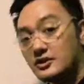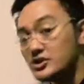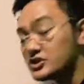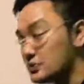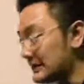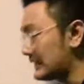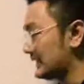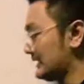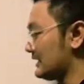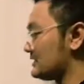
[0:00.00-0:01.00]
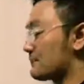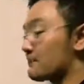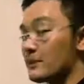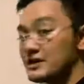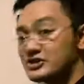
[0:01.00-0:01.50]
Usually,
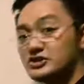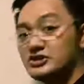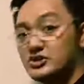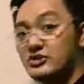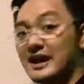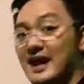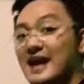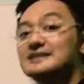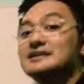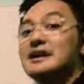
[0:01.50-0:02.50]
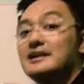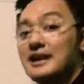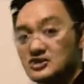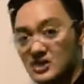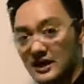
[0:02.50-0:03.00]
the pressure during
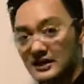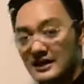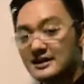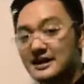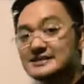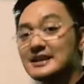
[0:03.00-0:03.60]
exhalation